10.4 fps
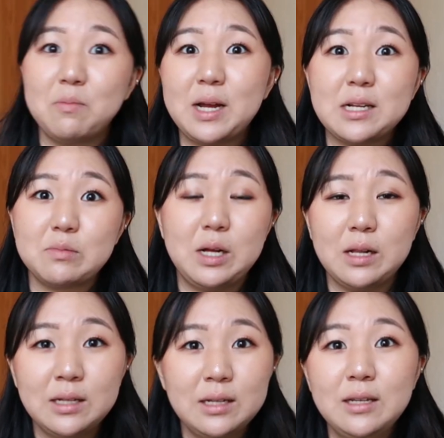You might as
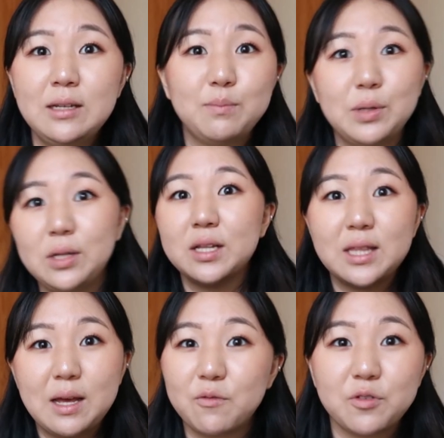well pull
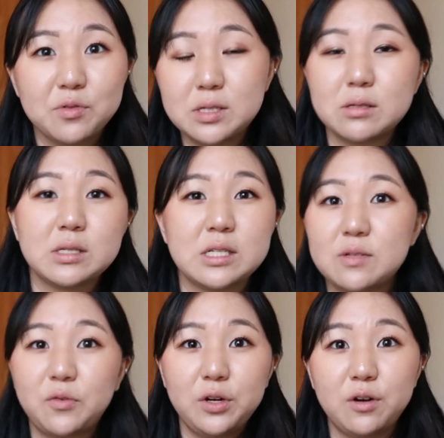on them for
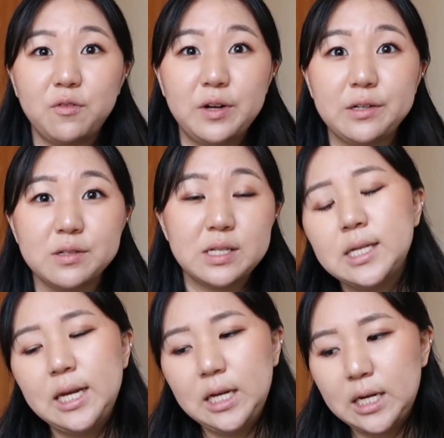resources for your finals.
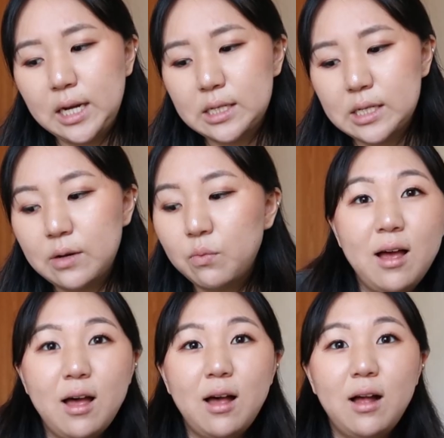Staying connected,
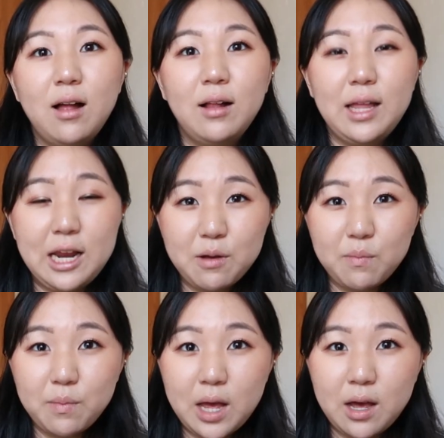I'll hit
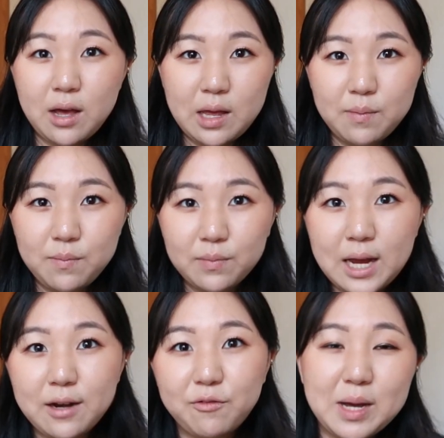up
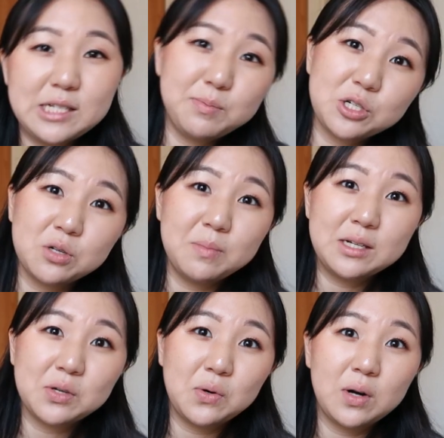kind of my spiritual
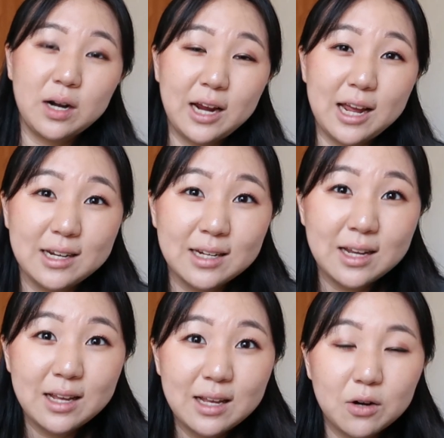mentor,
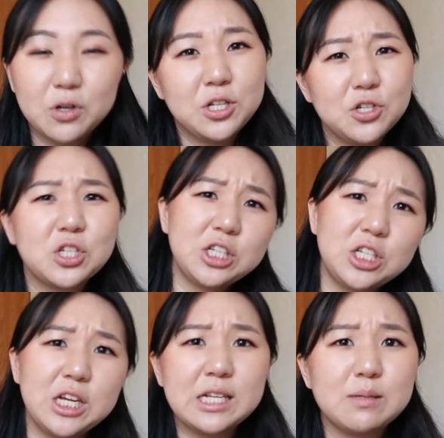or usually
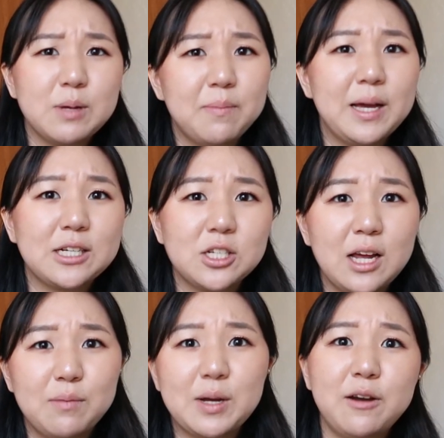she hits me up.
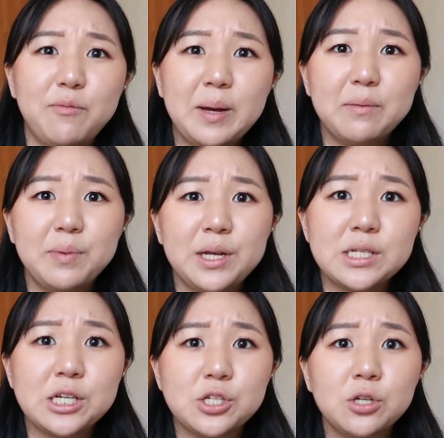Actually, I'm kind of bad at being
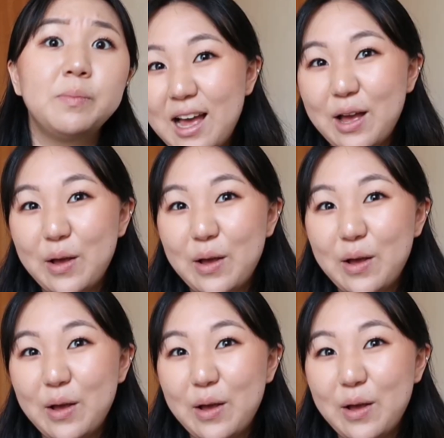intentional.